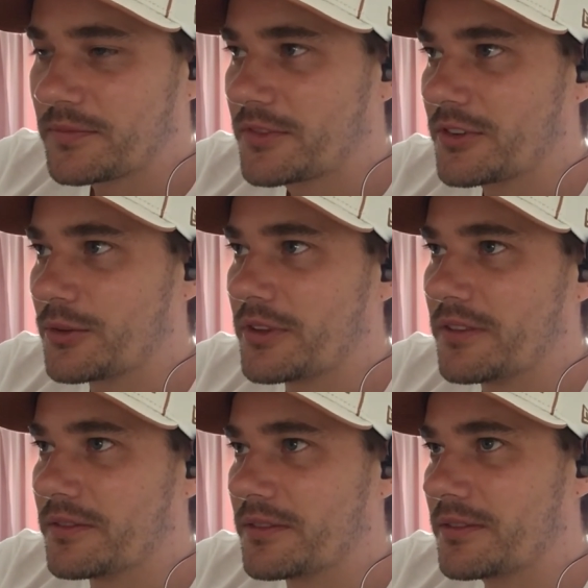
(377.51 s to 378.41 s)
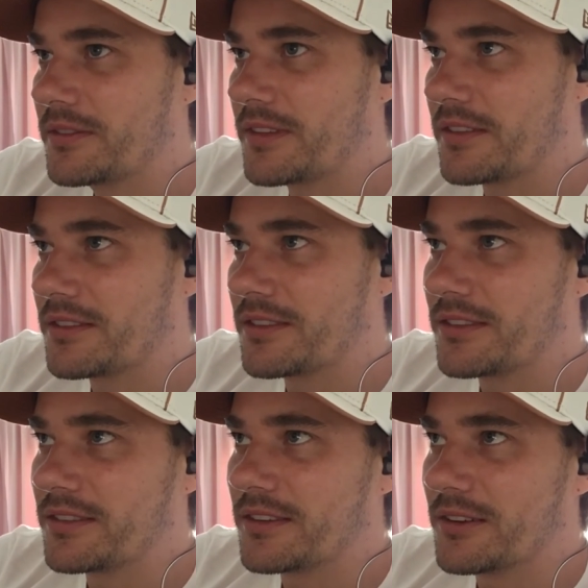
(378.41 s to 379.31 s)
so then that
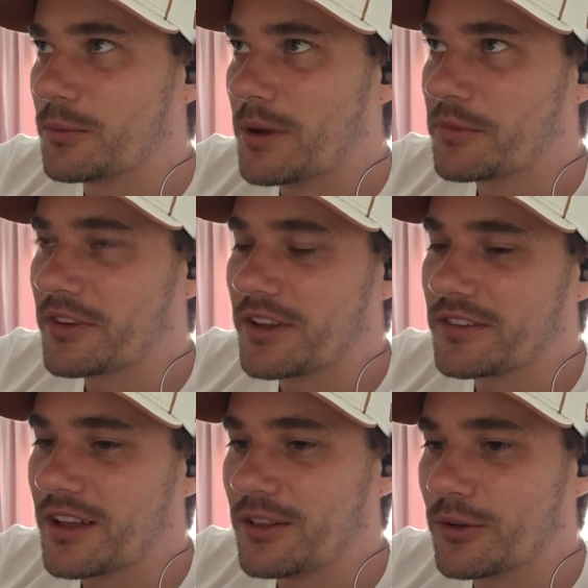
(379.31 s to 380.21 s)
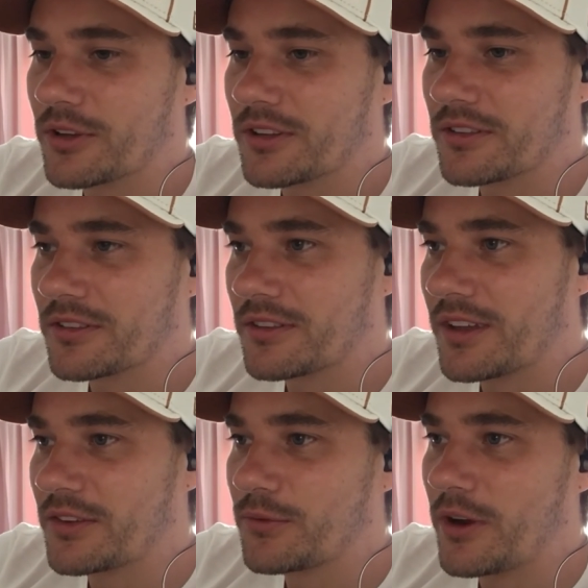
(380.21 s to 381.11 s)
the websites are looking
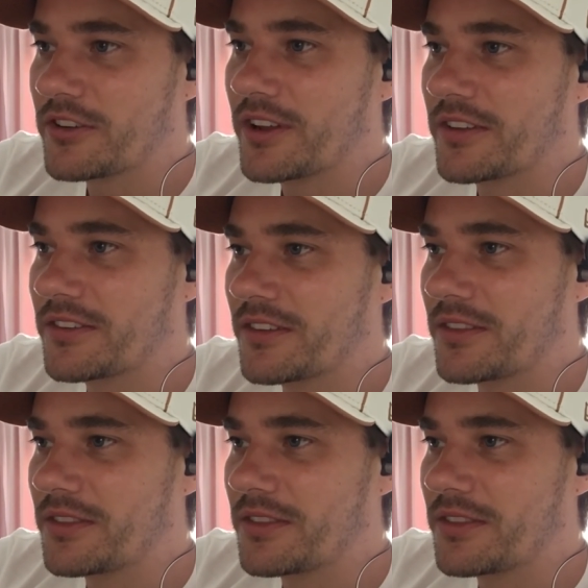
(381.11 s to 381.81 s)
as fresh as